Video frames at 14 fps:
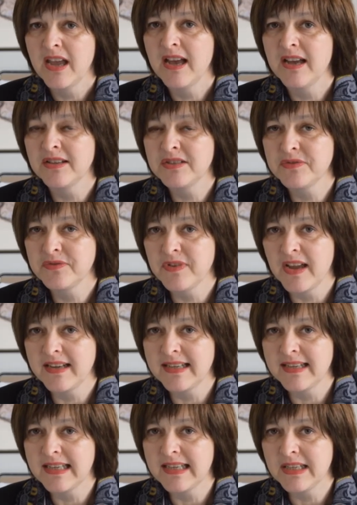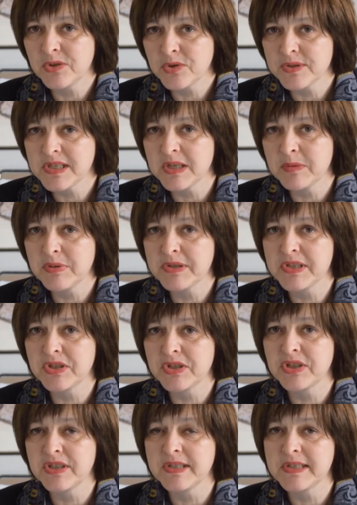uh, to find interesting
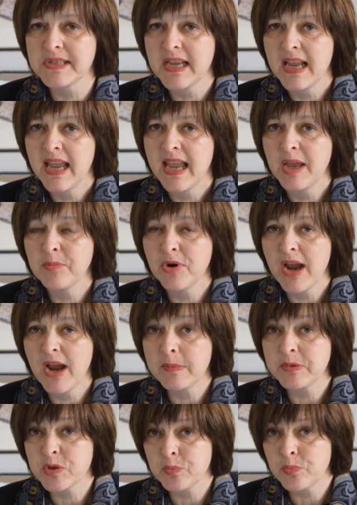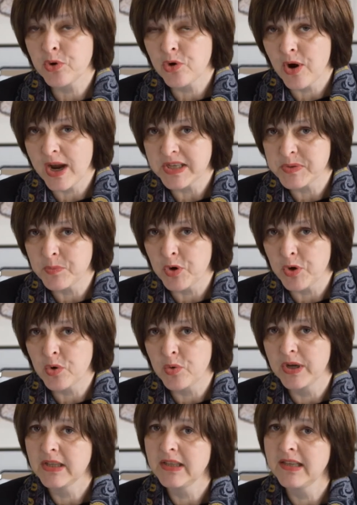positions, and perhaps to progress more
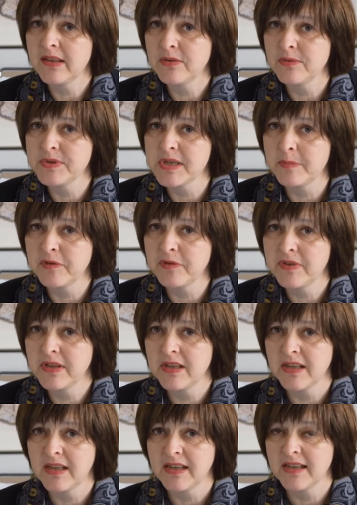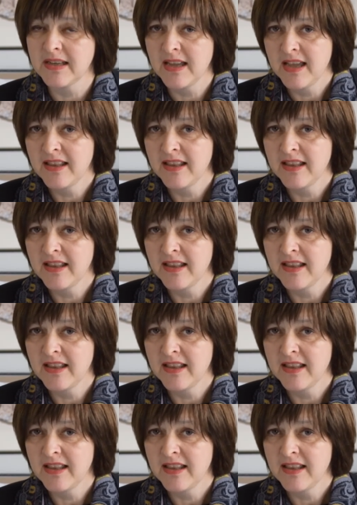quickly through some of the, uh,